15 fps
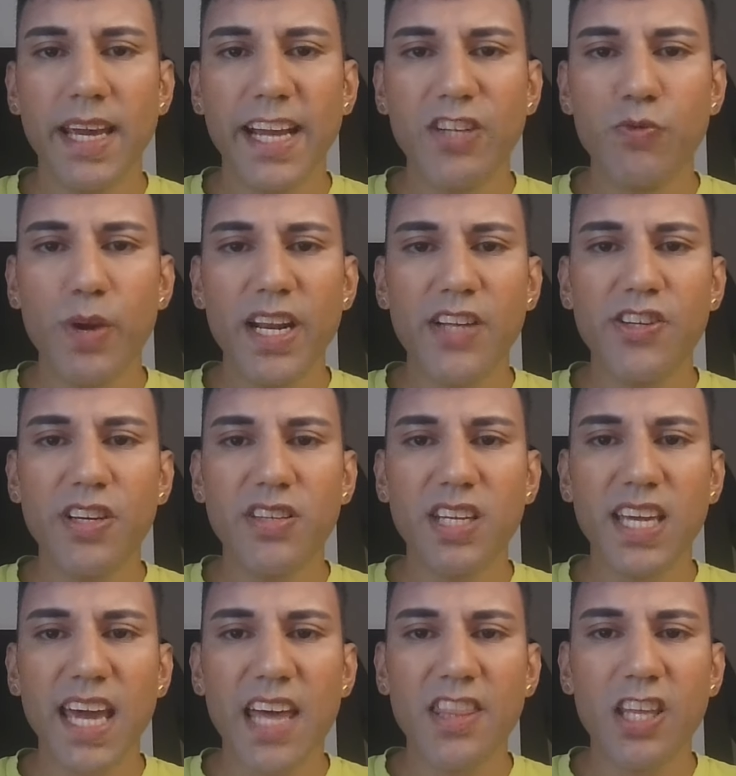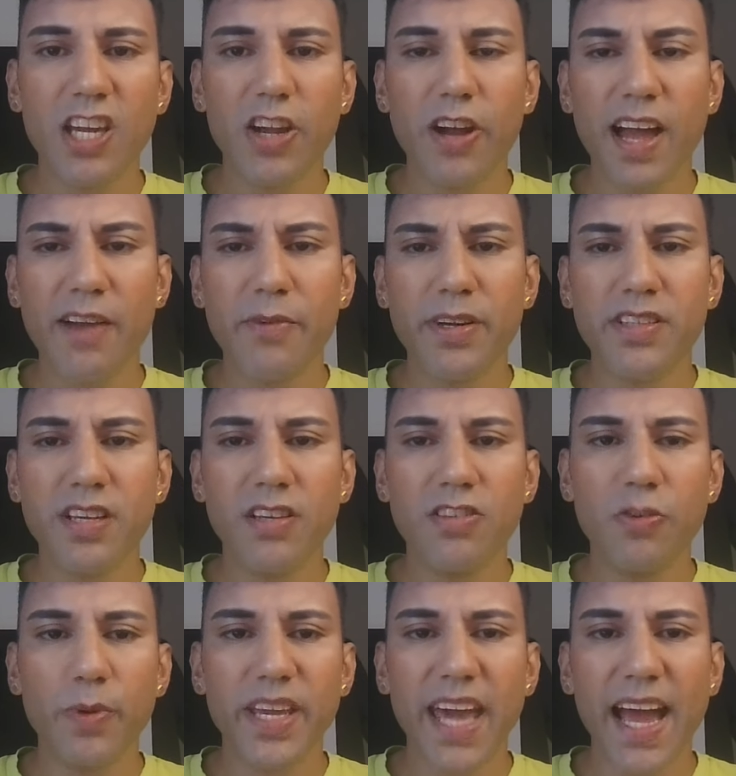it's really just to get the character
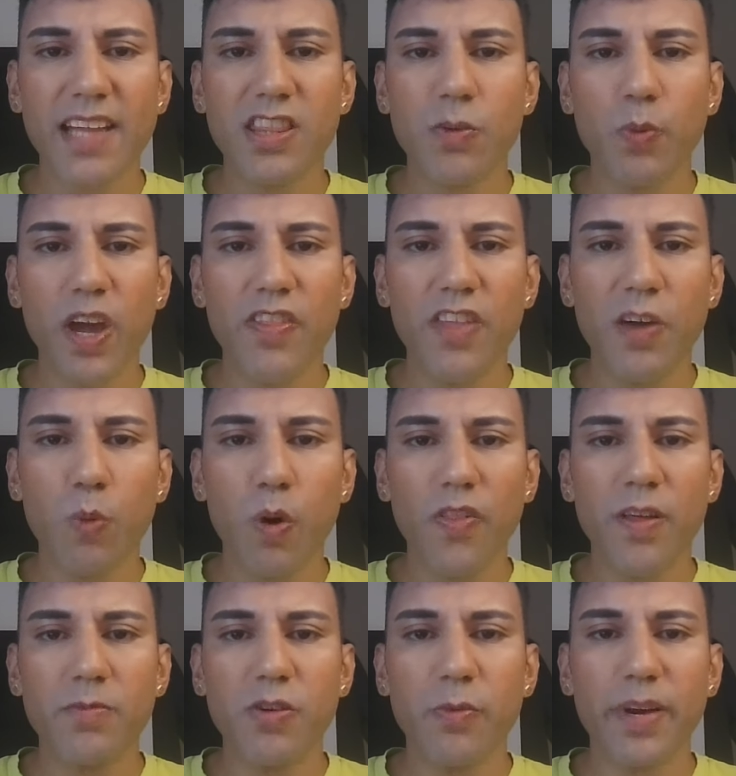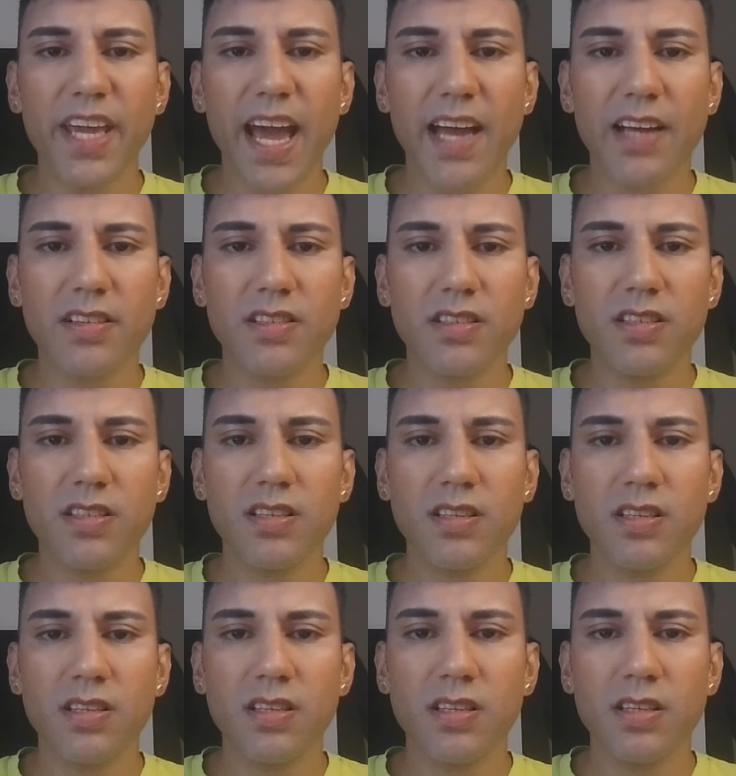to react the way they want them to react.
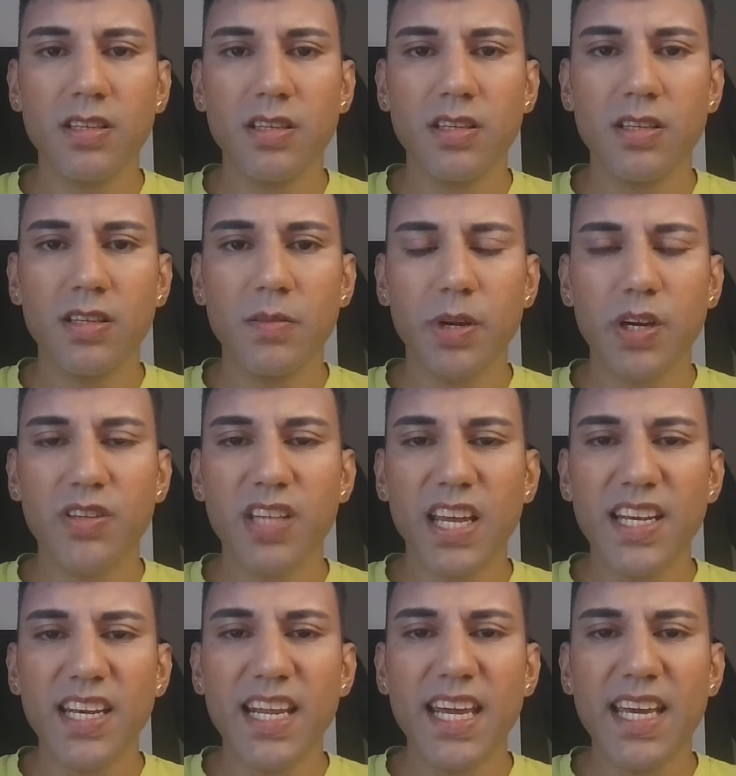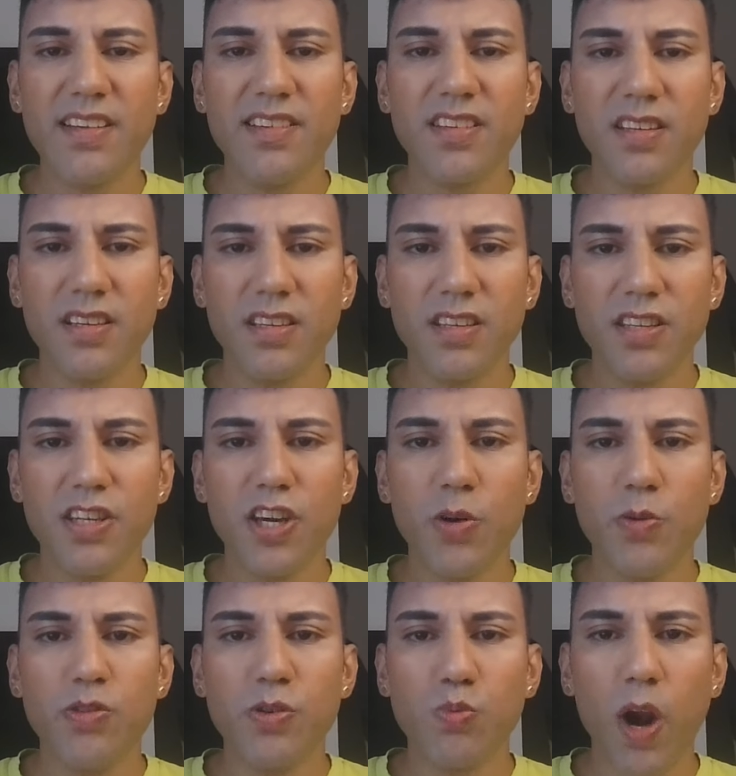Because they need
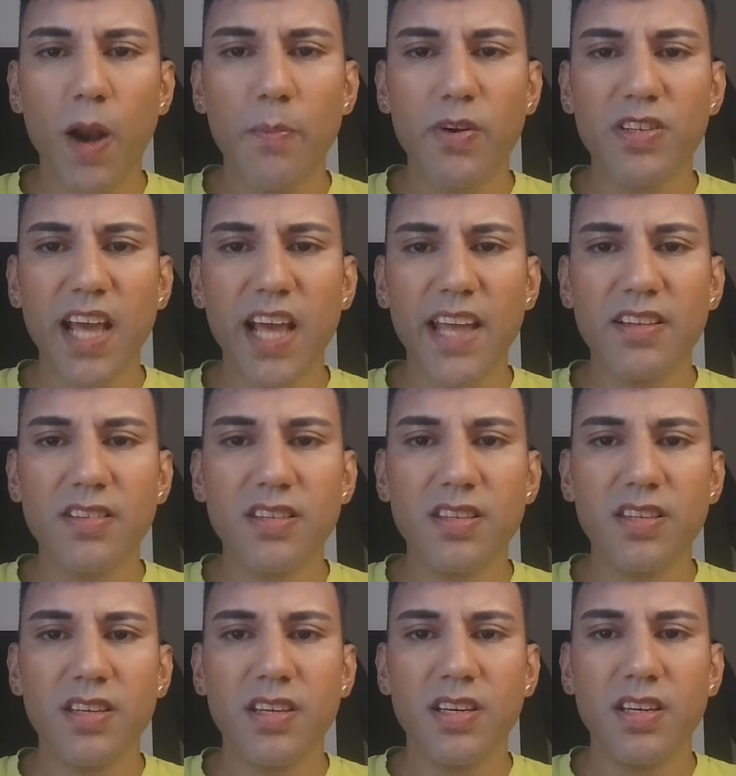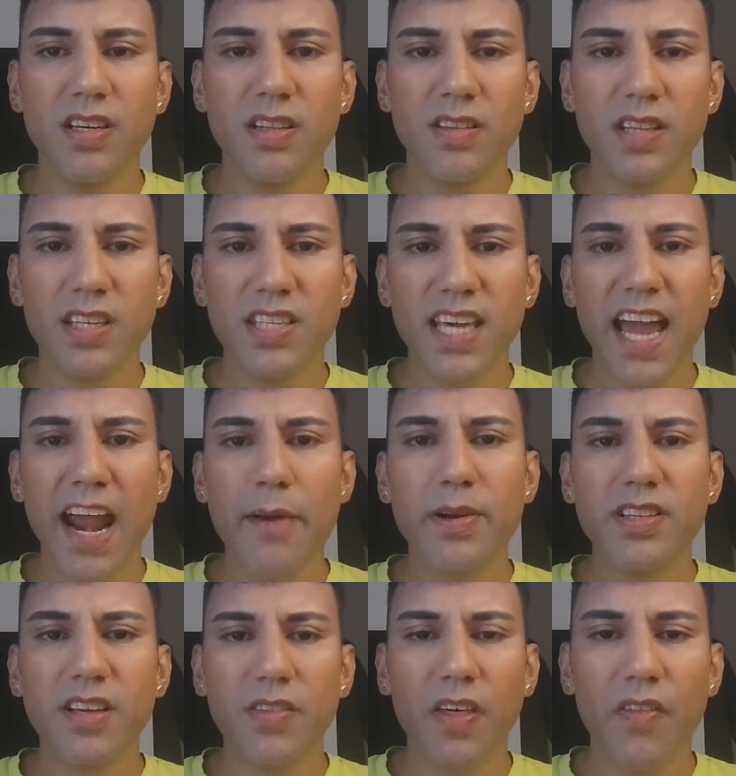you to represent this
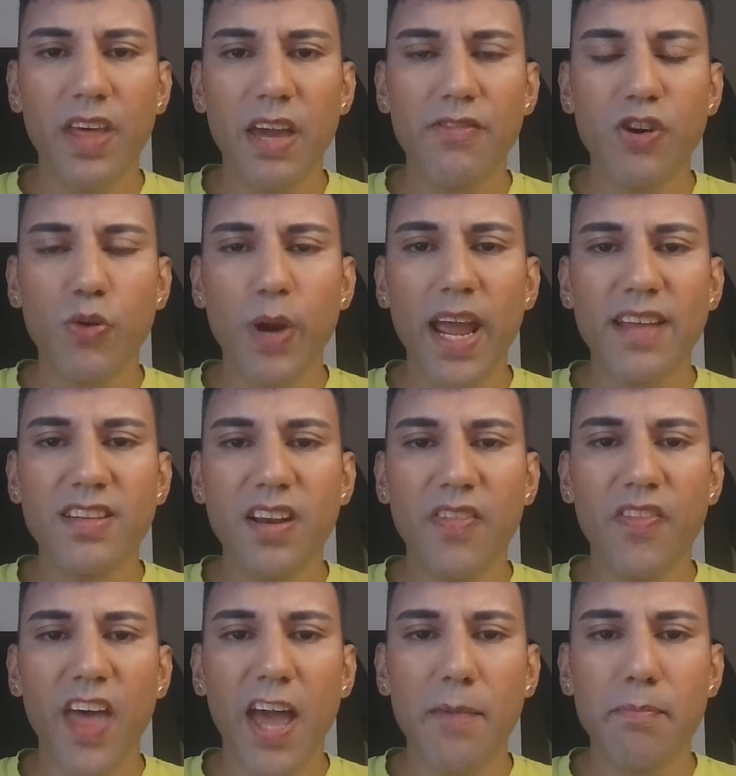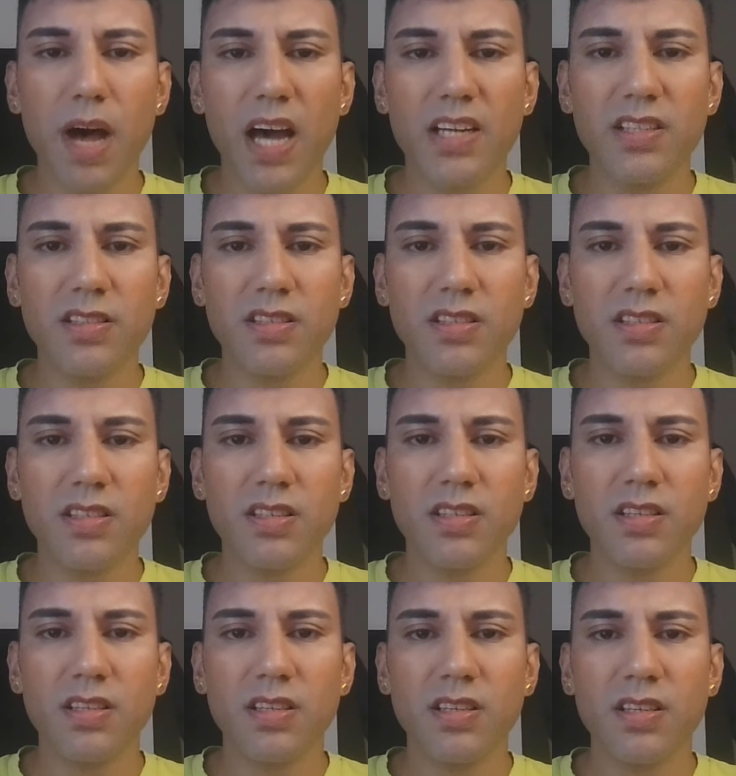character that they've created in their minds,
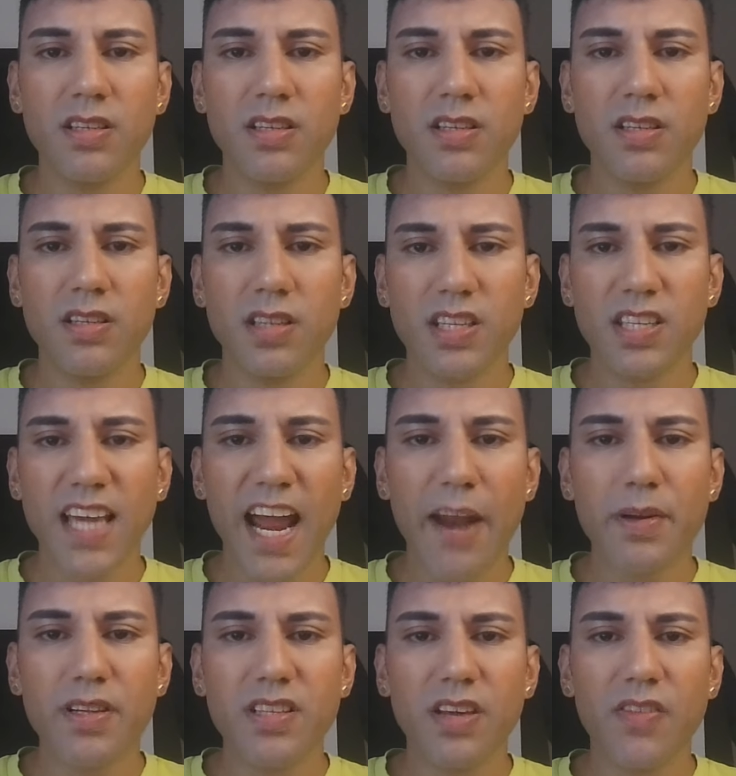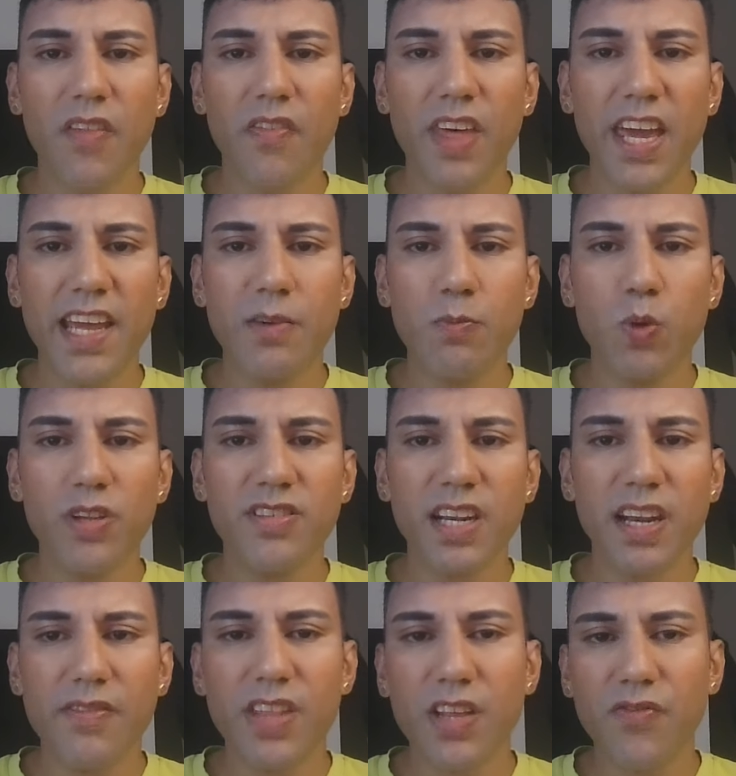this character that they want to
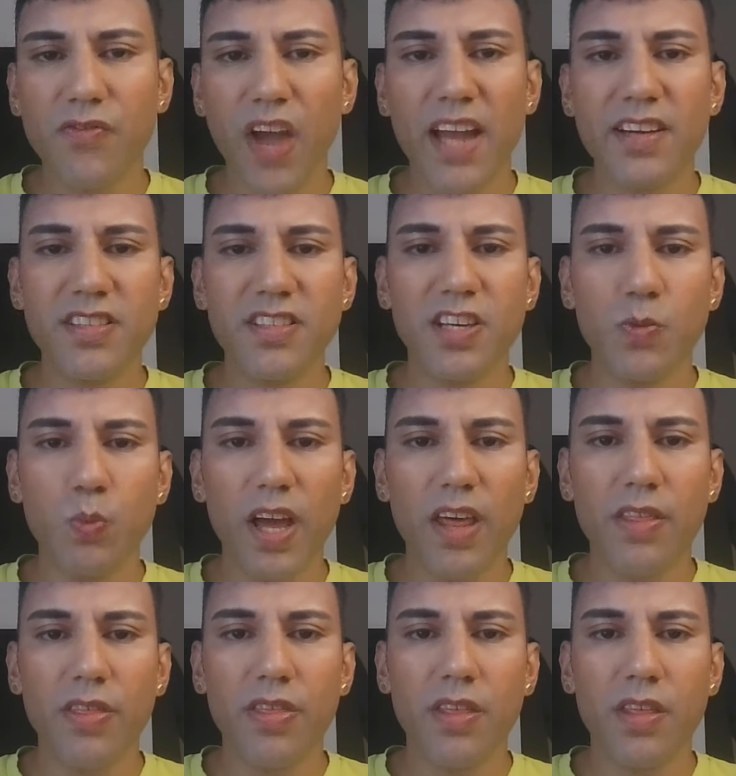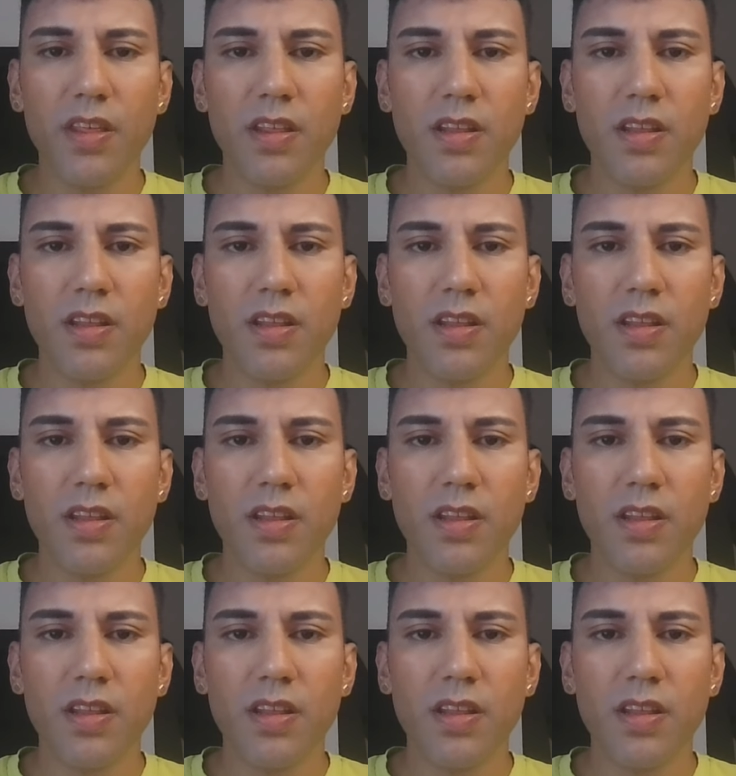live this fantasy with.